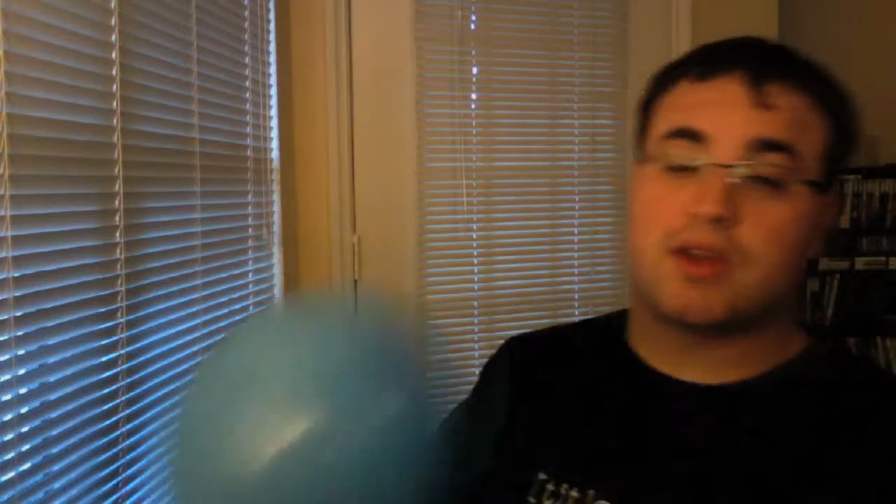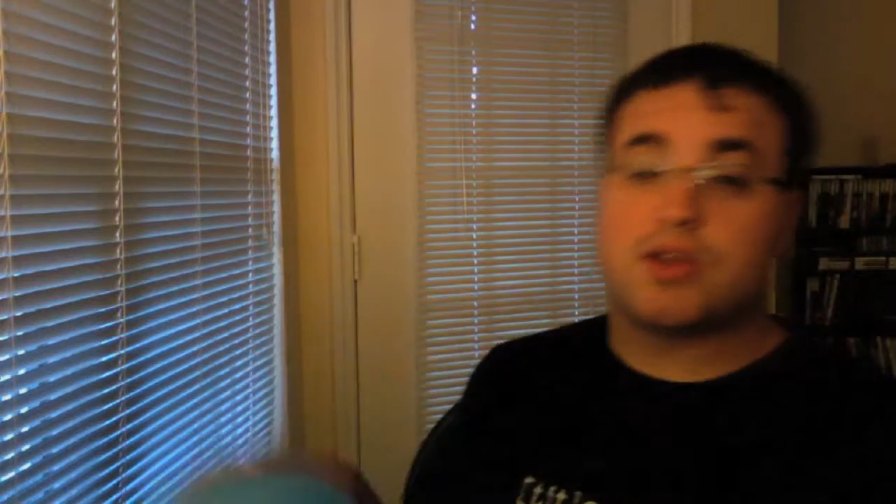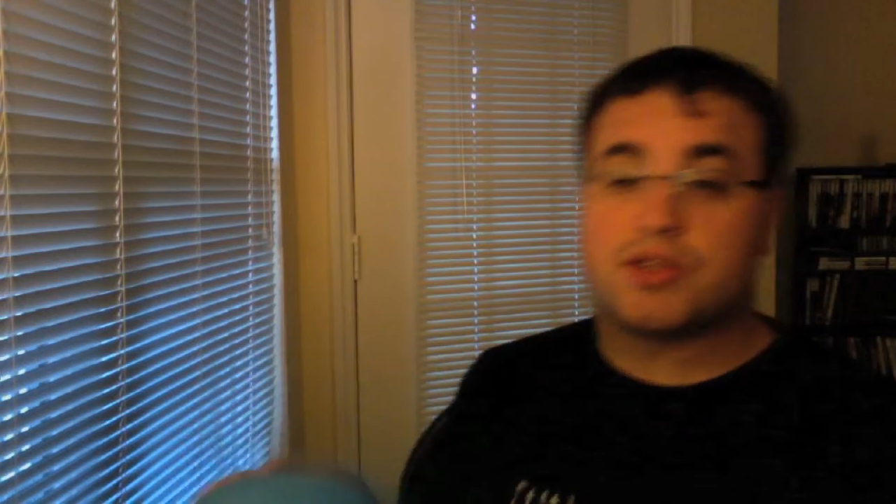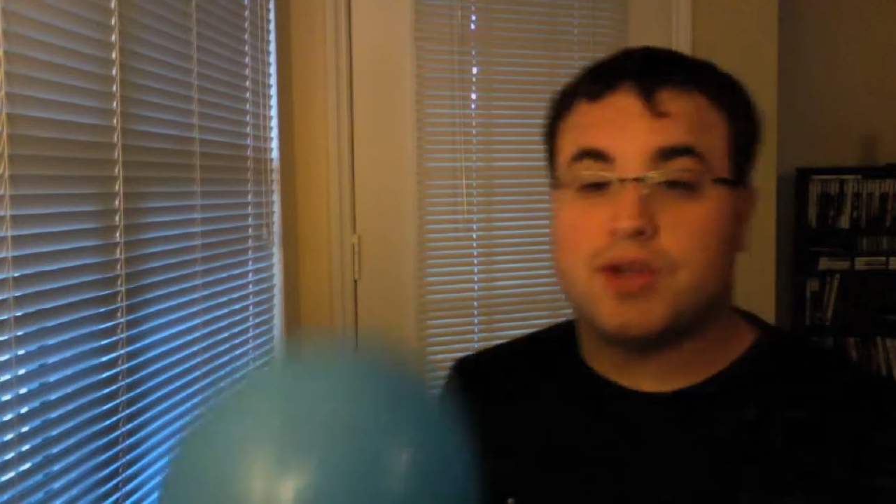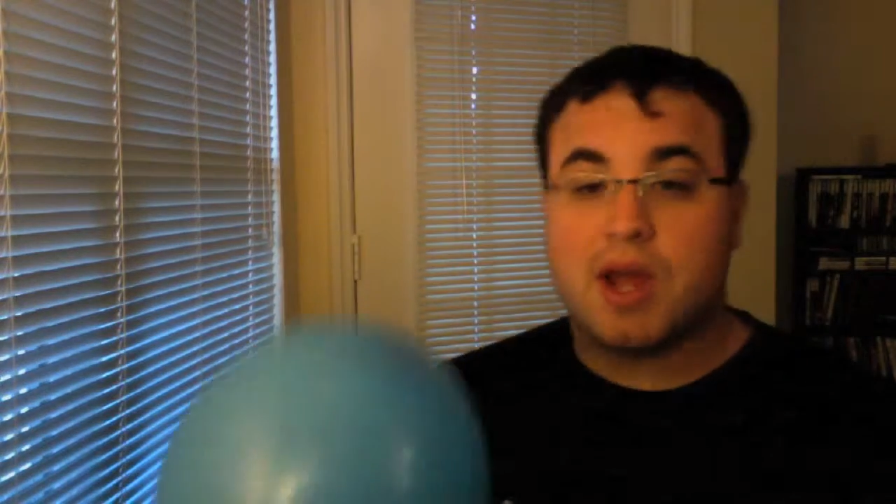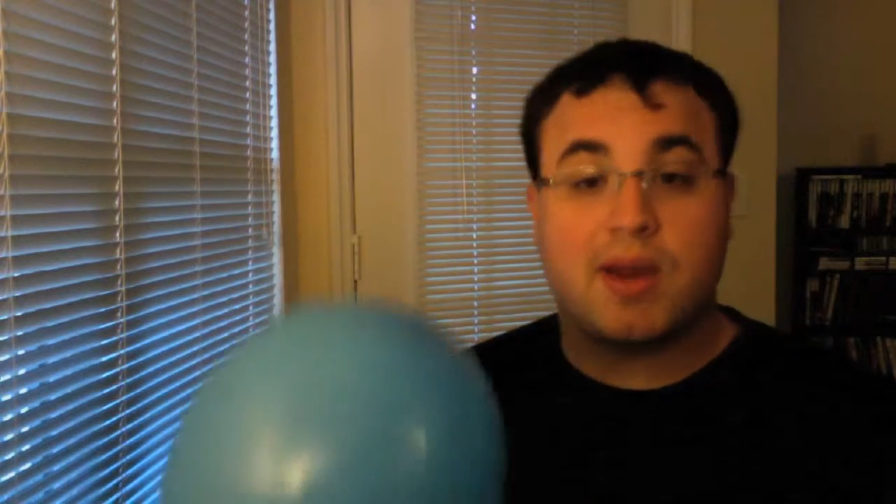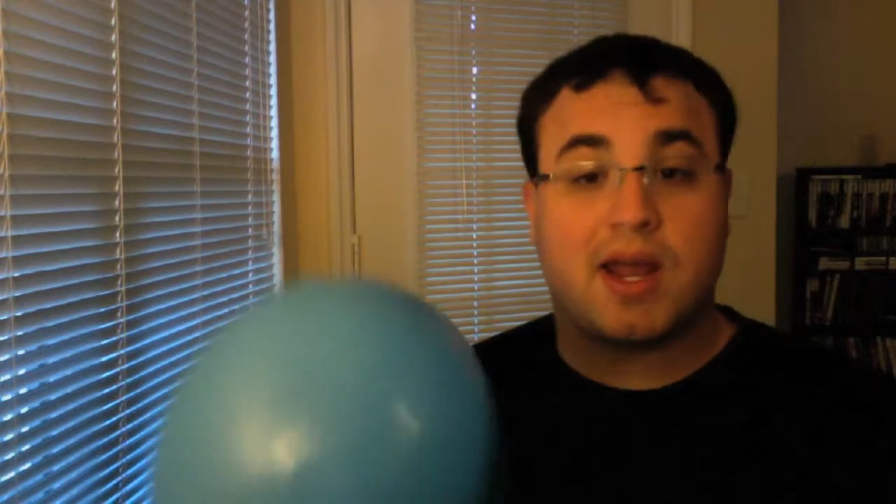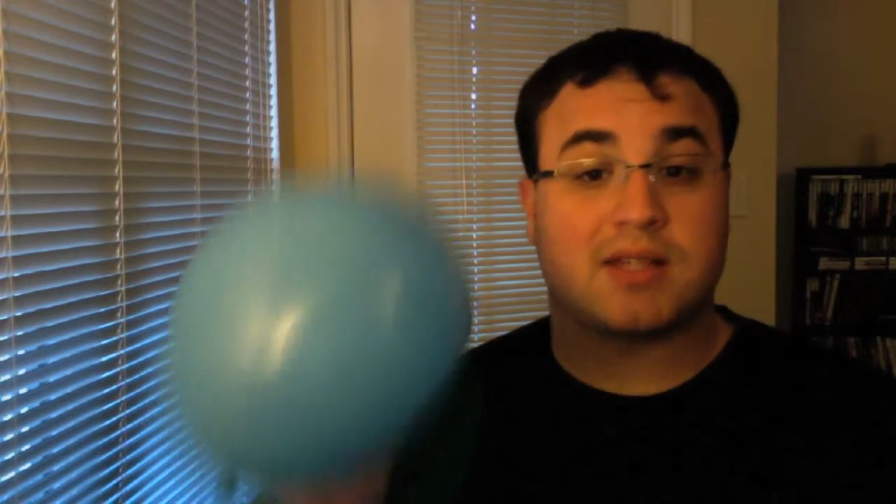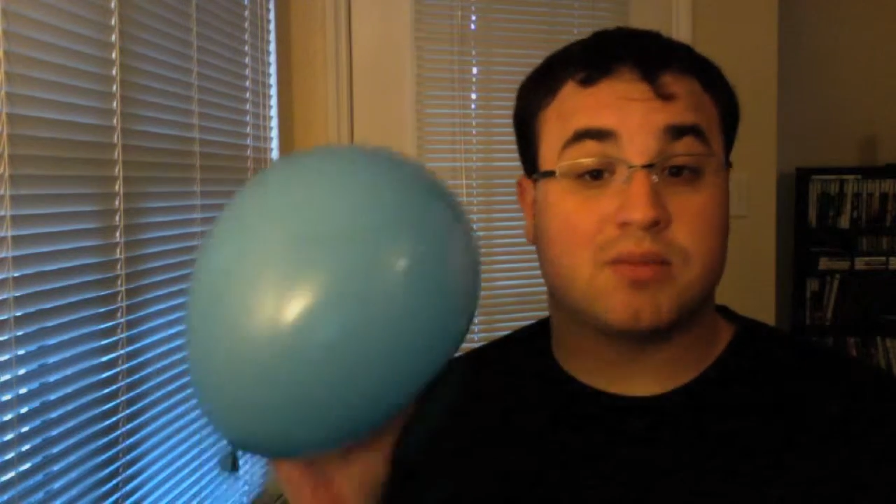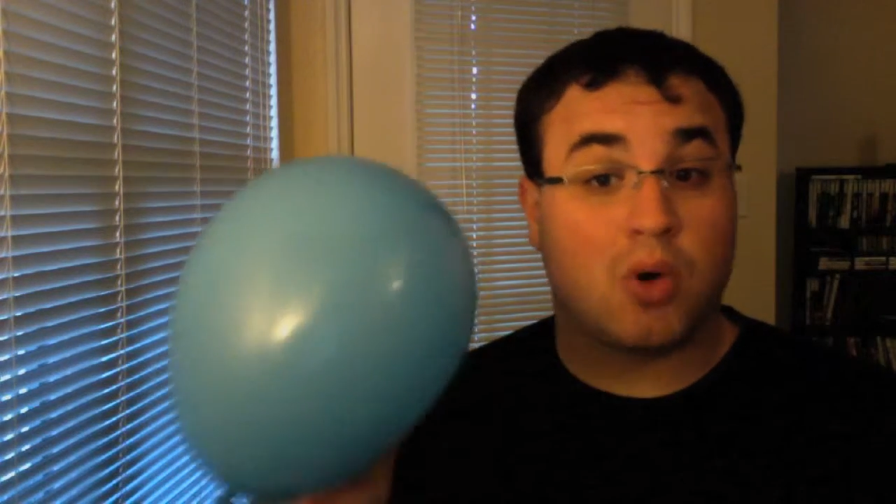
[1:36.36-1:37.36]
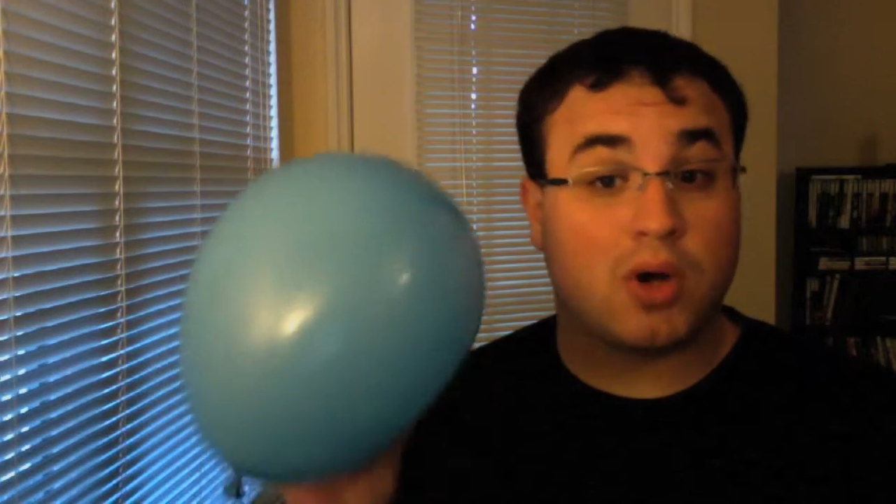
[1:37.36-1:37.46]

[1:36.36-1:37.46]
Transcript: So now it has more